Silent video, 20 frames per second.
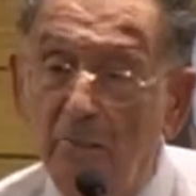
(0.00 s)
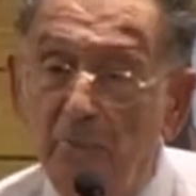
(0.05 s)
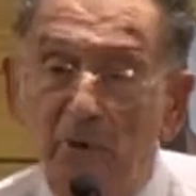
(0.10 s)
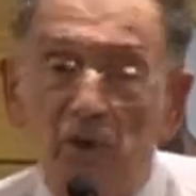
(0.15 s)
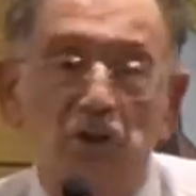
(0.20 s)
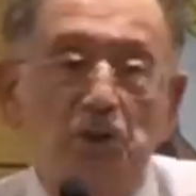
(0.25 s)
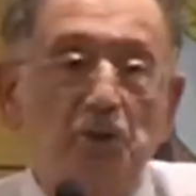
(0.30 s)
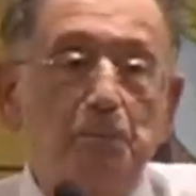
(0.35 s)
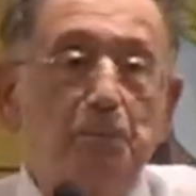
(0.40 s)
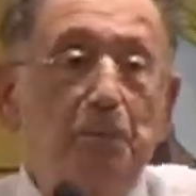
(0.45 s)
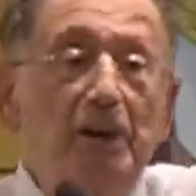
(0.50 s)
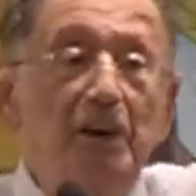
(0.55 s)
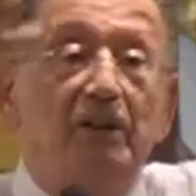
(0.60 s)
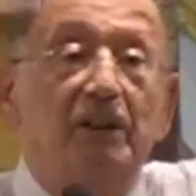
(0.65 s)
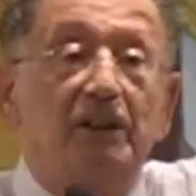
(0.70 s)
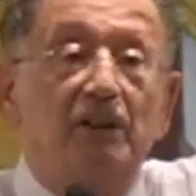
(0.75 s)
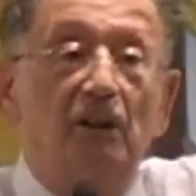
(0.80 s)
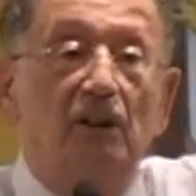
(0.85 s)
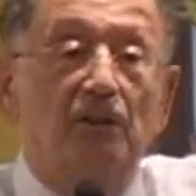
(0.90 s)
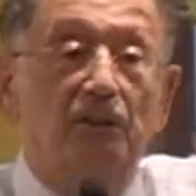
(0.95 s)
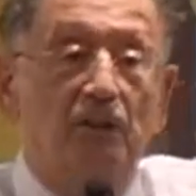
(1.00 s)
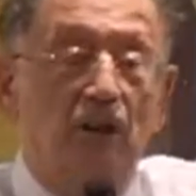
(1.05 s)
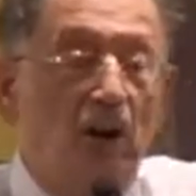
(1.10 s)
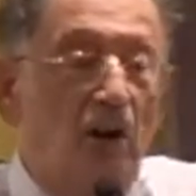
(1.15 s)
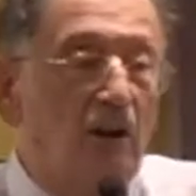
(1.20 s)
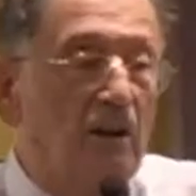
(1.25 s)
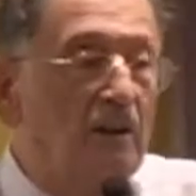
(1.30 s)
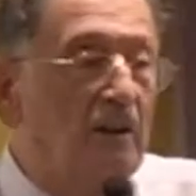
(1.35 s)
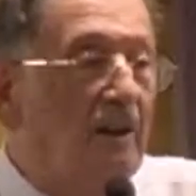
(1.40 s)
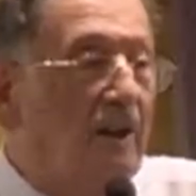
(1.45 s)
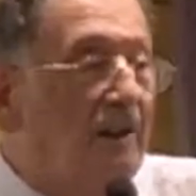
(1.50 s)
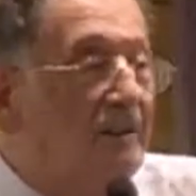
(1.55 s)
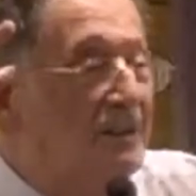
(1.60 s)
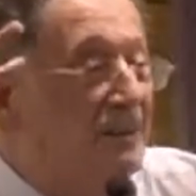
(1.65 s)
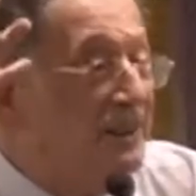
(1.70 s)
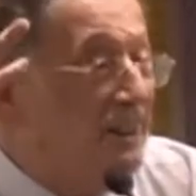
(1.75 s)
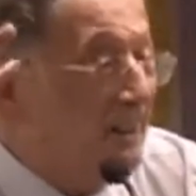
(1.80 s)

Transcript: the Spirit of God. It's